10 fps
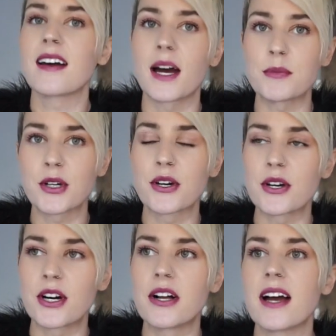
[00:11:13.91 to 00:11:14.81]
I'm your
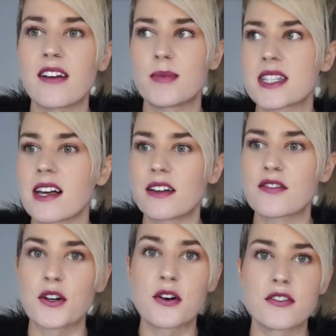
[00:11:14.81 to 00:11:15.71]
girl. I've been selling
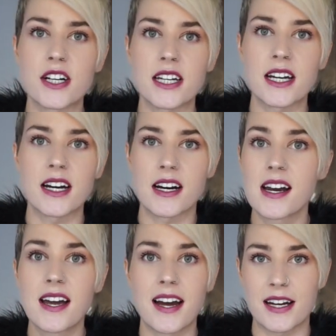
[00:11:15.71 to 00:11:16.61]
for over a year.
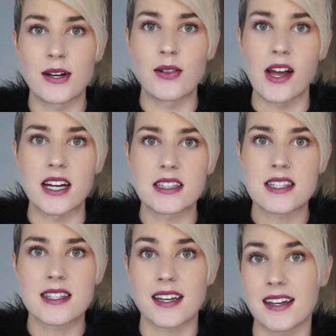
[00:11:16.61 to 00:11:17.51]
I know
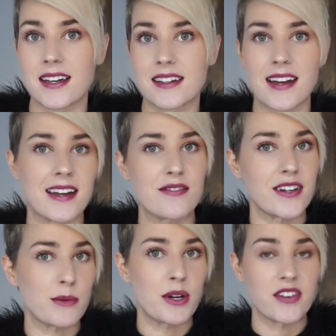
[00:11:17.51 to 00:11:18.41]
lots, and I can
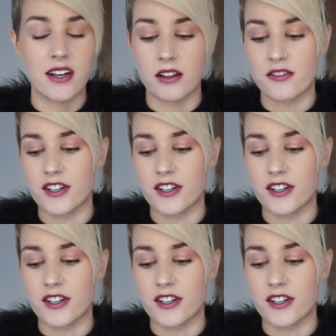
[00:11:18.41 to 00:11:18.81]
find the perfect color